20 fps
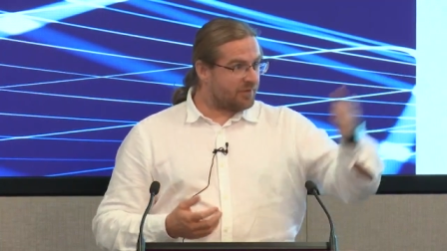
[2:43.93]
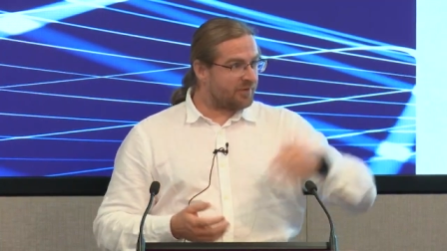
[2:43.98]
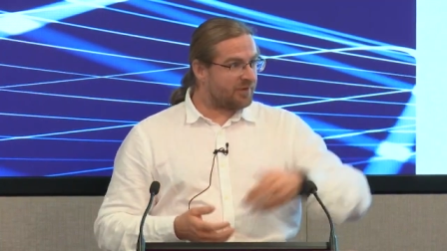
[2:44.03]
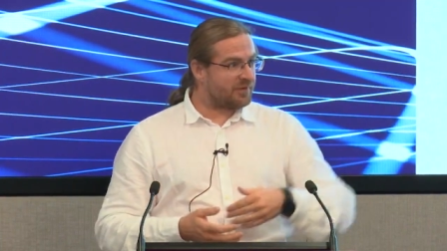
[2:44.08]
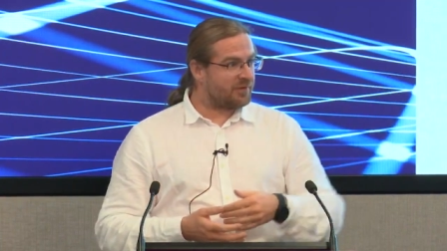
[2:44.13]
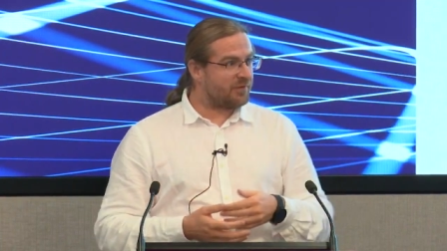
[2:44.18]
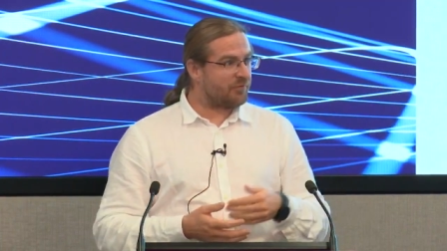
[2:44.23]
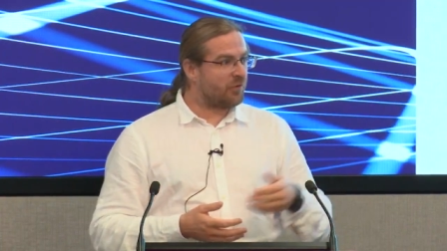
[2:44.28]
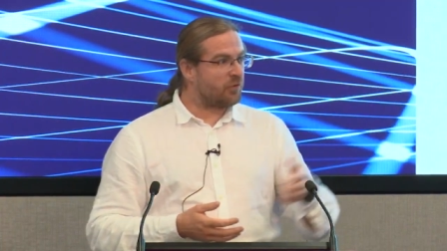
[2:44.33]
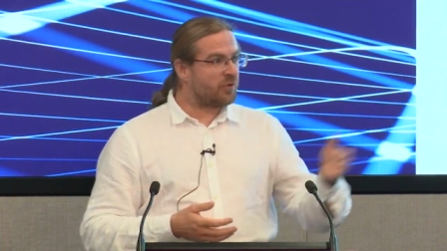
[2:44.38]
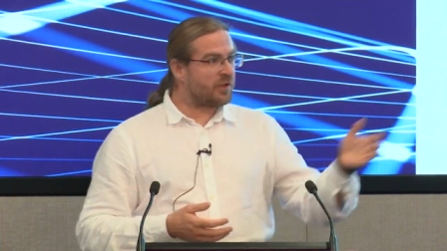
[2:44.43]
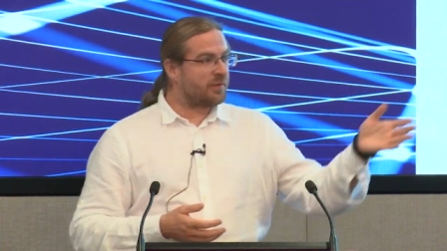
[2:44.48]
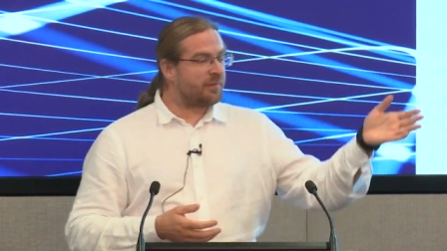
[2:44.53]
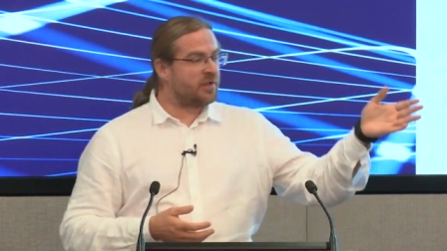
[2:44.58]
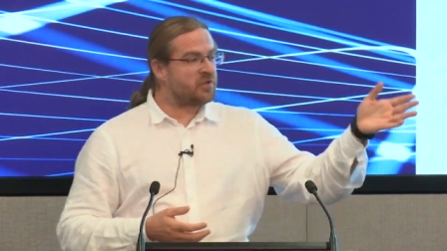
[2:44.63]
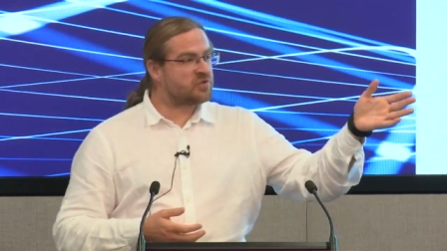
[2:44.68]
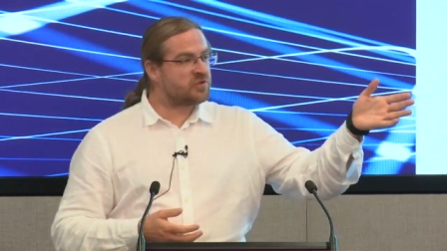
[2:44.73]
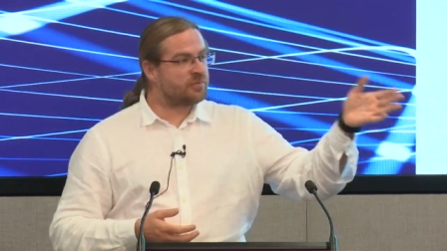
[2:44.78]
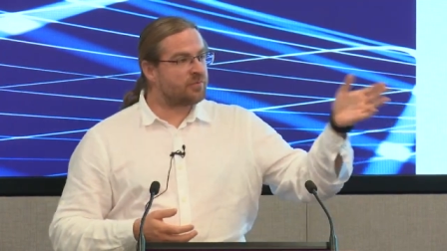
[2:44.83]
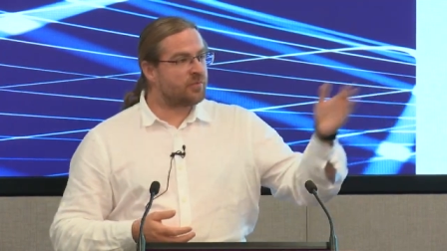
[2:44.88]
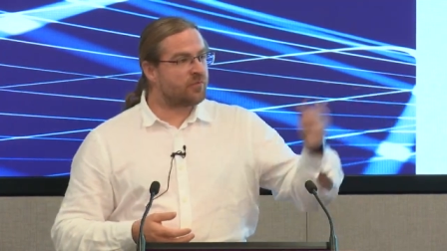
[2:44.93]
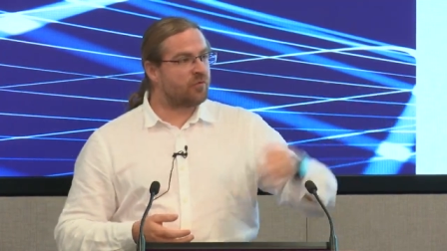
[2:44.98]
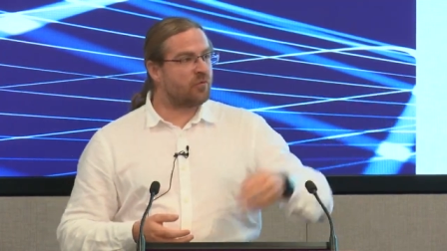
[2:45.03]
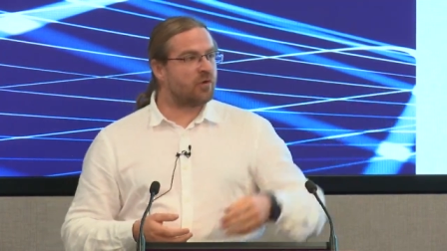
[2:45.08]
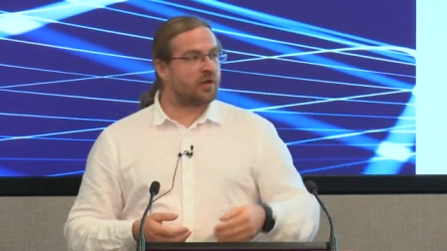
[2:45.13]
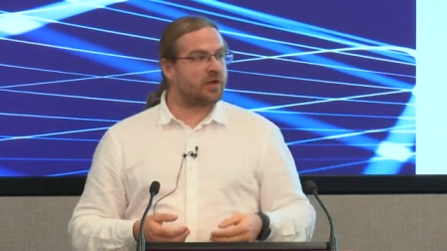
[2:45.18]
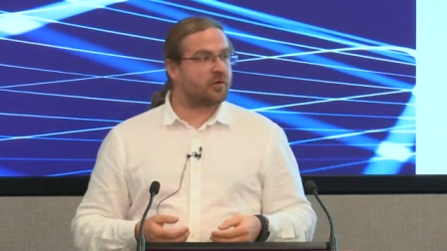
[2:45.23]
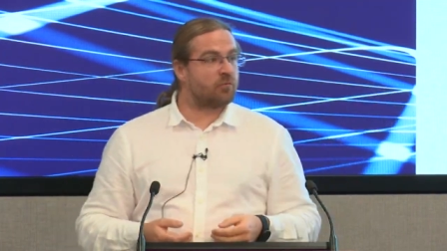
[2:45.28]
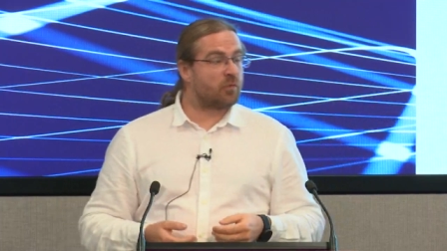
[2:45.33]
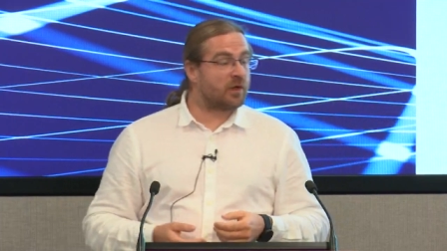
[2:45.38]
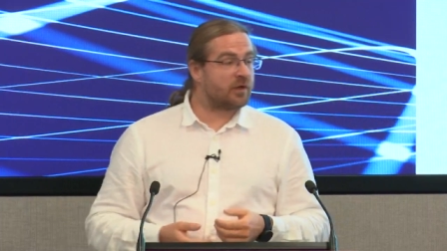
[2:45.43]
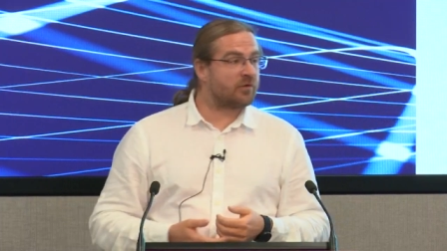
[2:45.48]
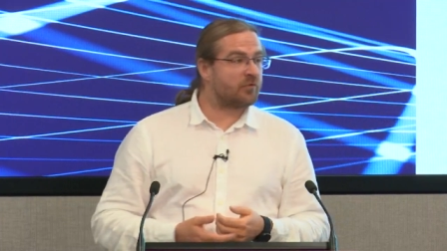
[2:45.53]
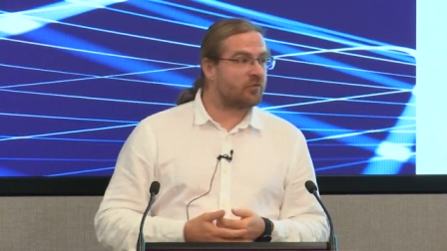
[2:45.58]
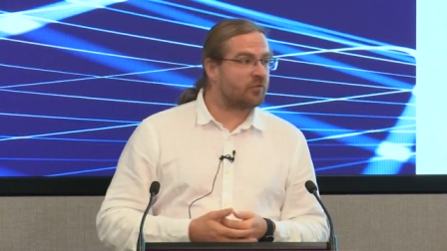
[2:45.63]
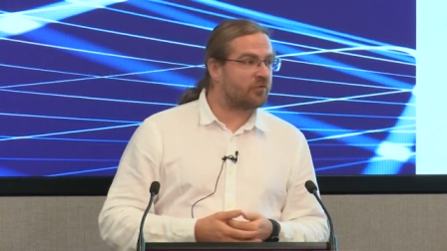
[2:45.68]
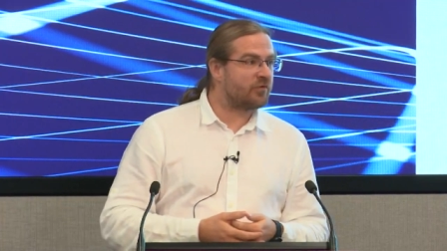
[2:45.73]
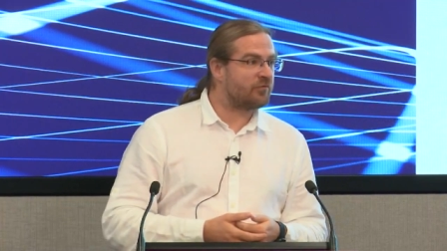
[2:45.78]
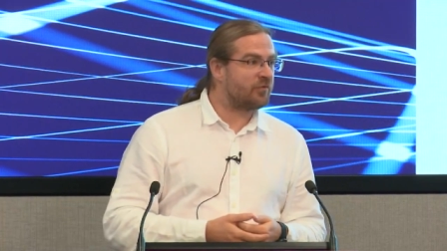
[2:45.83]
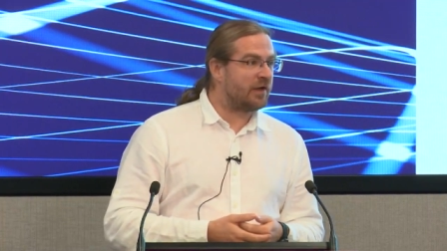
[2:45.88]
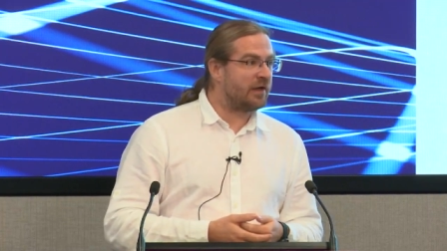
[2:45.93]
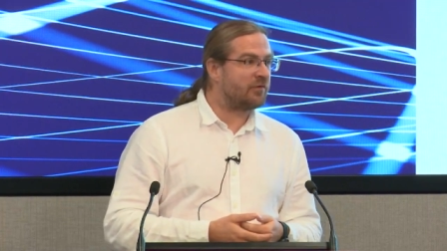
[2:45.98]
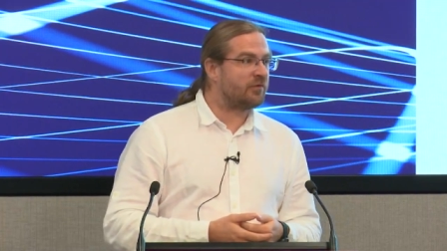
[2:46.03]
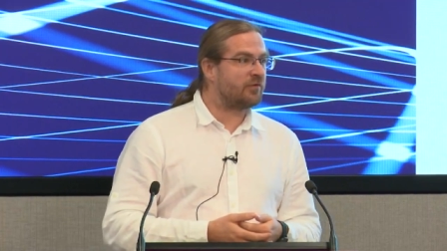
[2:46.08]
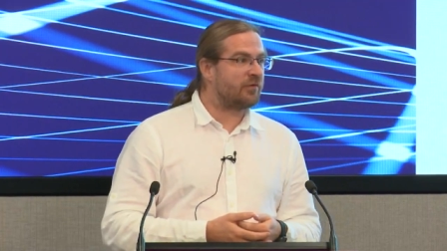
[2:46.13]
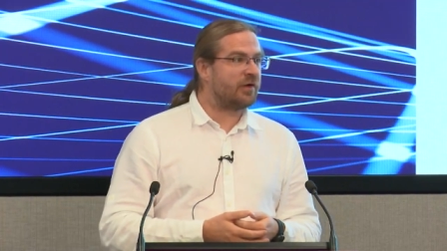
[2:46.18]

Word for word: Uh, Veronica mentioned it before, like one of the very,